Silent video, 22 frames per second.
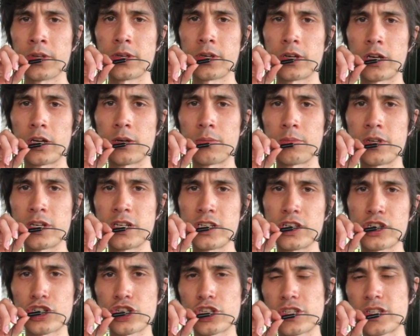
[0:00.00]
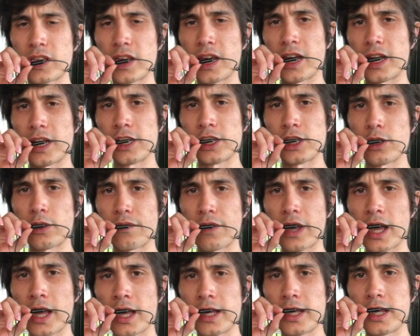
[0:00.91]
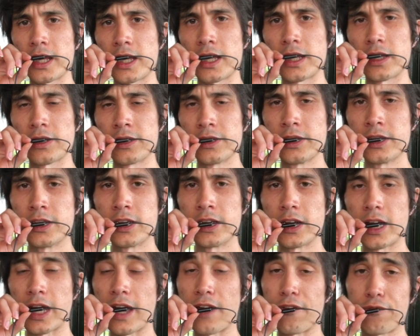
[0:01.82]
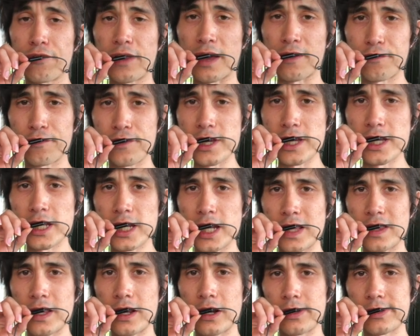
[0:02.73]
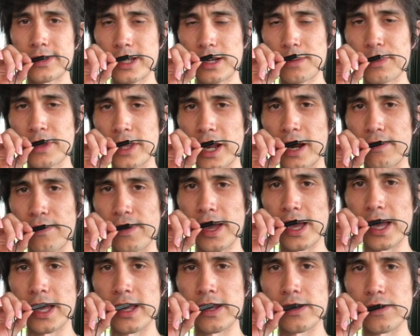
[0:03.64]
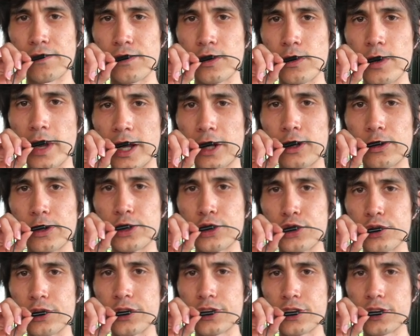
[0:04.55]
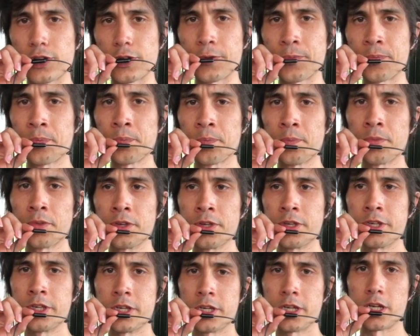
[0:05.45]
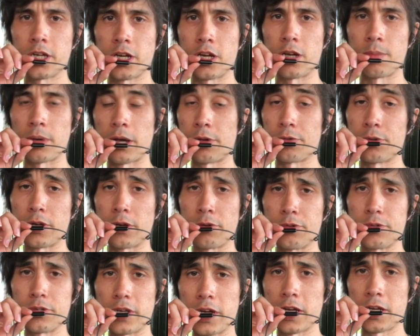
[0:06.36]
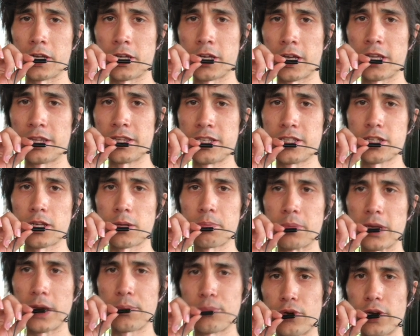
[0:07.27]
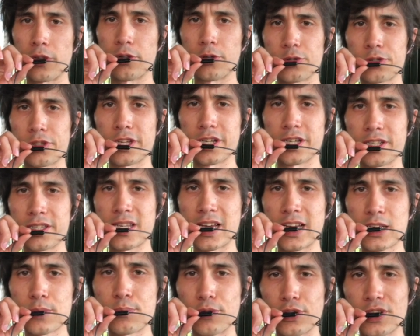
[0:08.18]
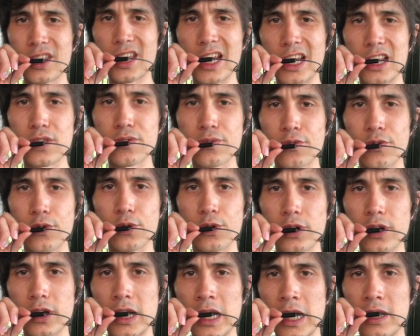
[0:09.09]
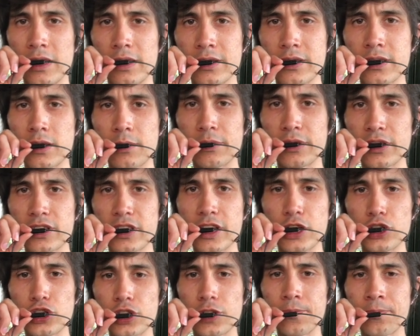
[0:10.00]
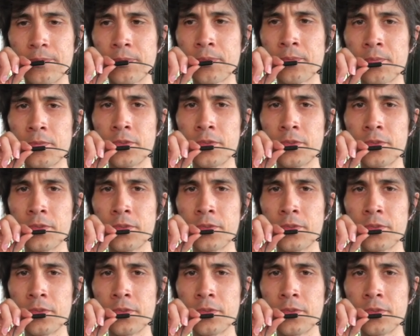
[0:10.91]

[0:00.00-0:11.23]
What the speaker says: In addition to that, I have flat feet, and then on top of that I've had a few ankle injuries. So I at least on paper I looked like a textbook case for atlas subluxation.